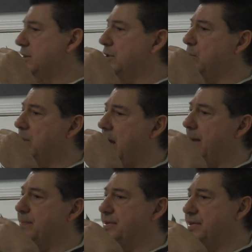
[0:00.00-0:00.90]
So what
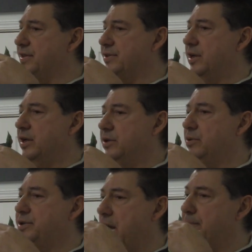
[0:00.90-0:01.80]
happens is
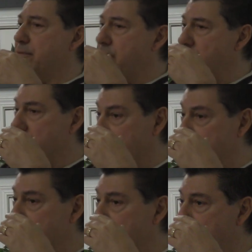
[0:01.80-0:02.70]
you
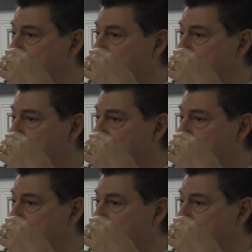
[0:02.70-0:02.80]
temporarily